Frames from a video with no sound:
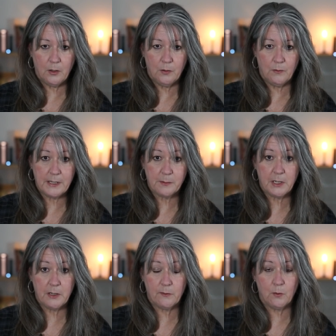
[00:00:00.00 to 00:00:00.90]
who raise
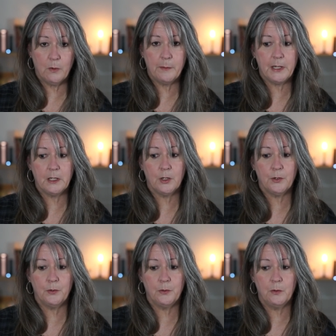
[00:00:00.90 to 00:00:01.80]
money for women
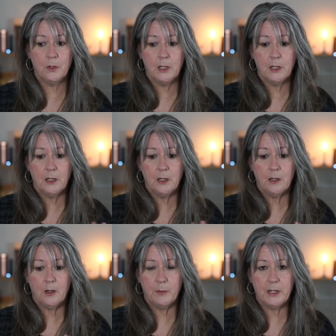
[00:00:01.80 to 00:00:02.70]
who
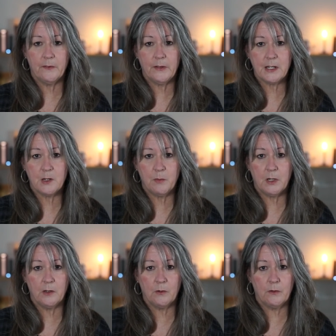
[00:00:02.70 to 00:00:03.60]
are being affected
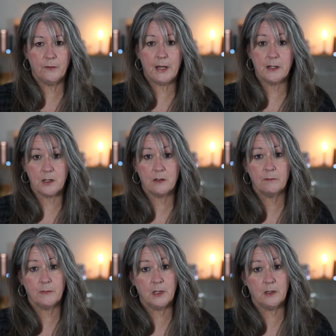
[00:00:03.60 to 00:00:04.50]
by or have had
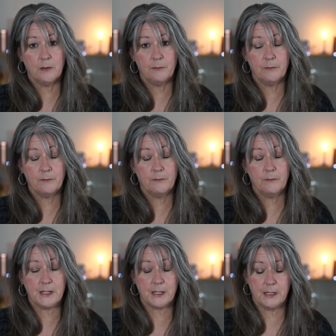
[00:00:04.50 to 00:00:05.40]

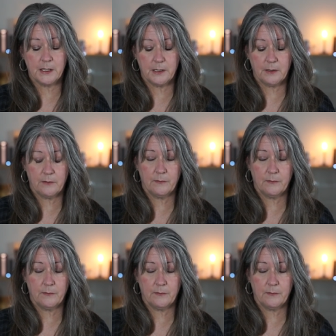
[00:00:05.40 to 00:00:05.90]
breast cancer.